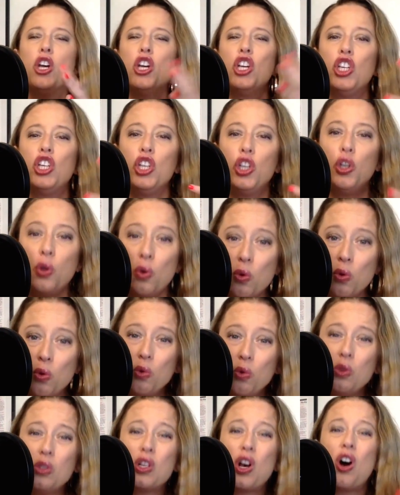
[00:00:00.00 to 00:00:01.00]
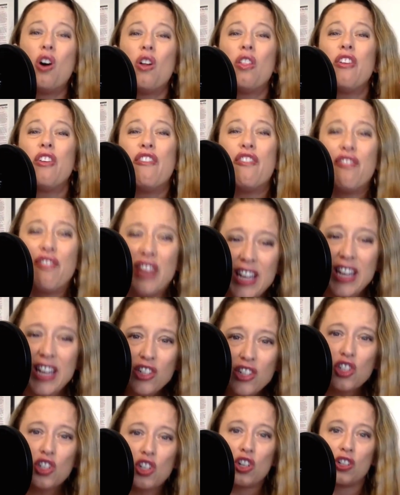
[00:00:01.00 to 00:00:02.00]
Use all the
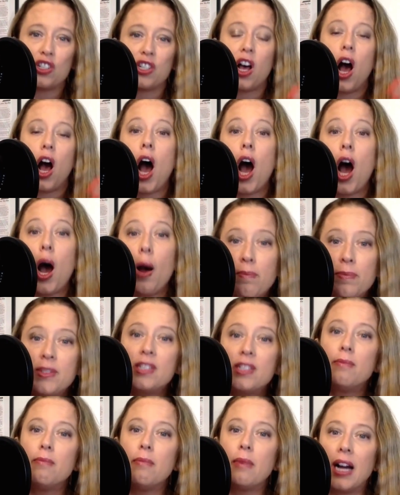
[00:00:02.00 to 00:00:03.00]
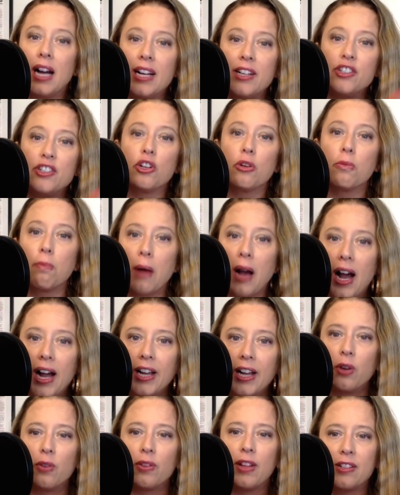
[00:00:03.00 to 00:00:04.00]
features. Optimize your
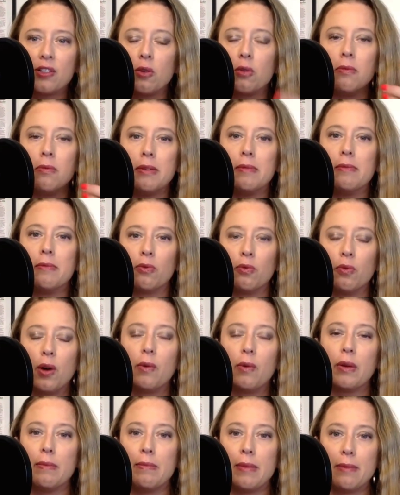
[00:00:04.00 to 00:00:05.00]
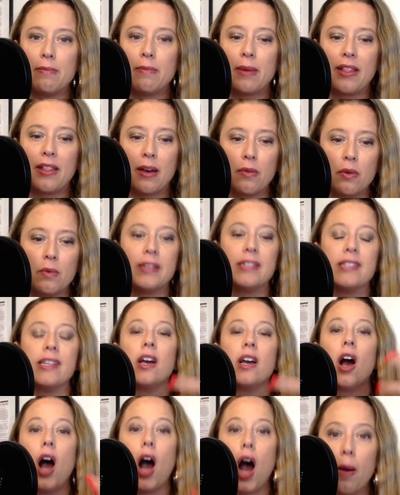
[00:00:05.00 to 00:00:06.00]
bio. That's what we mean by that when we
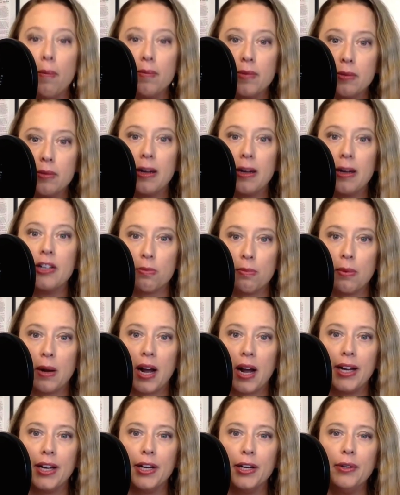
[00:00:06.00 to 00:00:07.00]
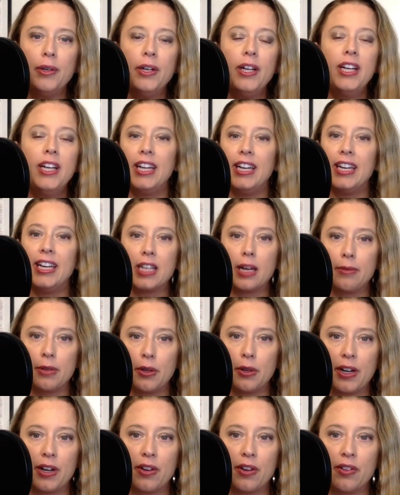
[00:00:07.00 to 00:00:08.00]
say optimize your bio. Anytime
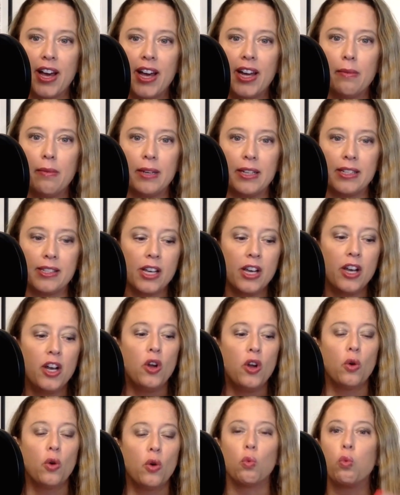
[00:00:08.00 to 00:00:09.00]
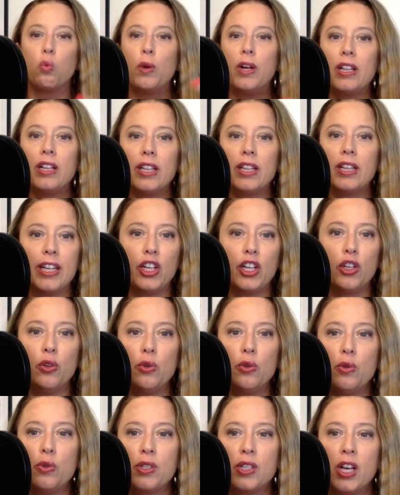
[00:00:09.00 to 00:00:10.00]
you hear that, it means really
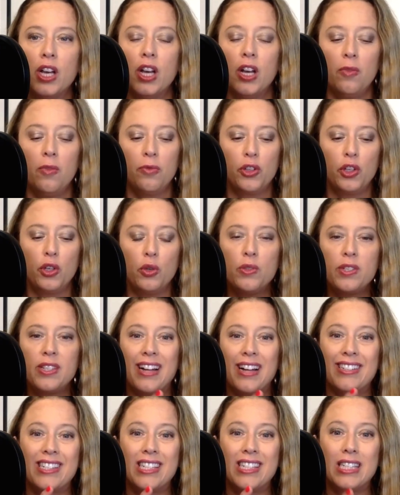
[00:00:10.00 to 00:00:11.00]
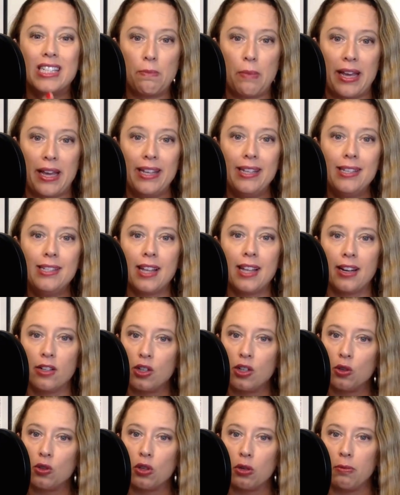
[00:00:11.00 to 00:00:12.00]
use that space that a
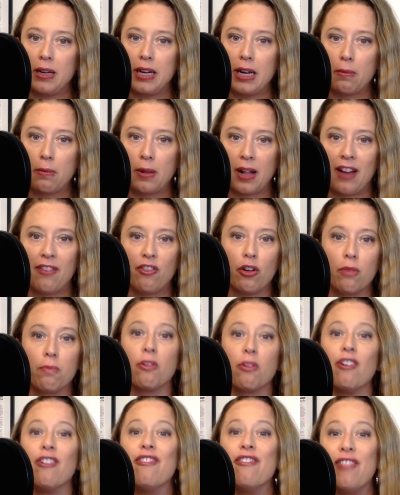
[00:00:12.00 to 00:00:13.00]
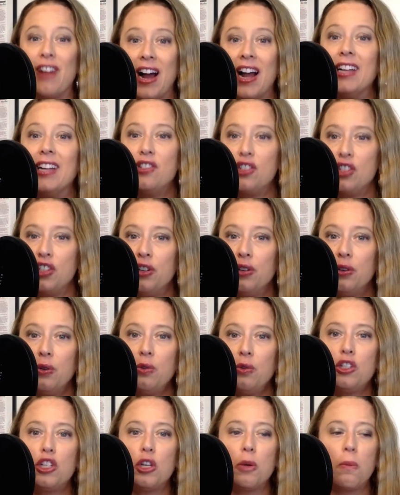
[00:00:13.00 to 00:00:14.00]
social media platform provides you to